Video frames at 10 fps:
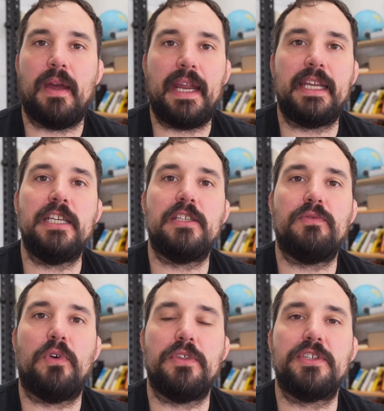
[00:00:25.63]
at
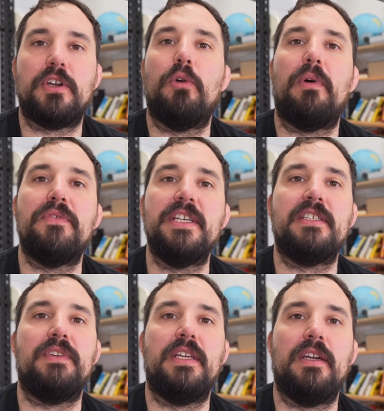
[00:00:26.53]
least for the scope of
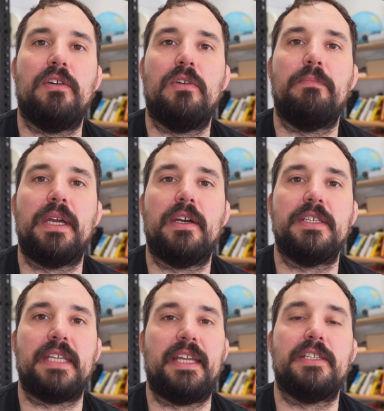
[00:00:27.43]
this video,
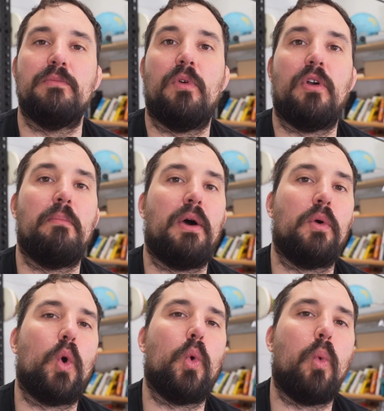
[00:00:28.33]
because that is more
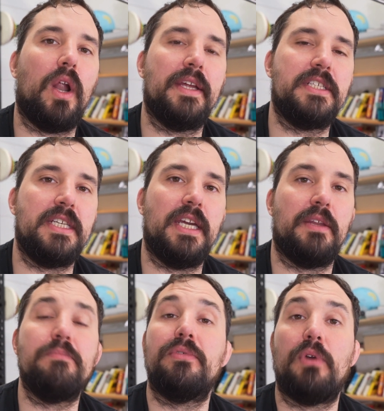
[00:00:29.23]
about quality
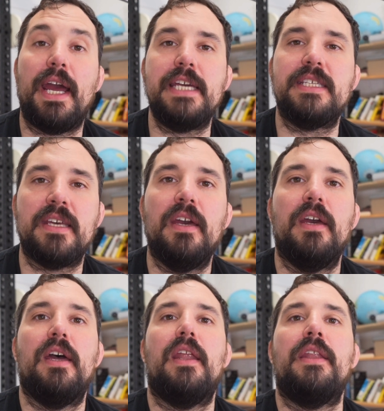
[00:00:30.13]
and price.
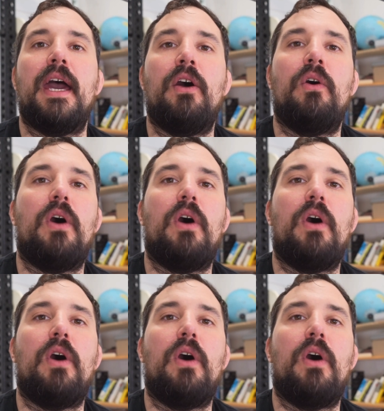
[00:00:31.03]
Now